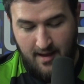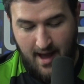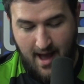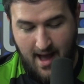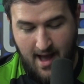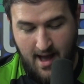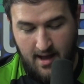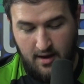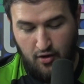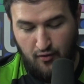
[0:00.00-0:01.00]

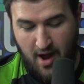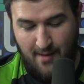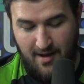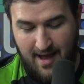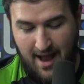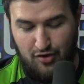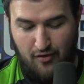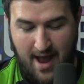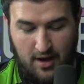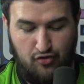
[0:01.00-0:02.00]
Kurama, and
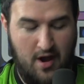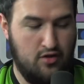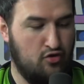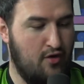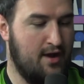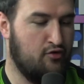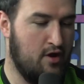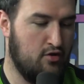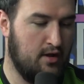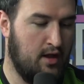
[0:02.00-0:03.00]
Dragon Treasure. Dragon
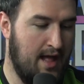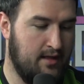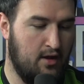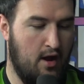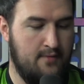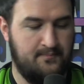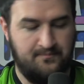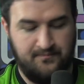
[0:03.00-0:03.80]
Treasure is a classic art.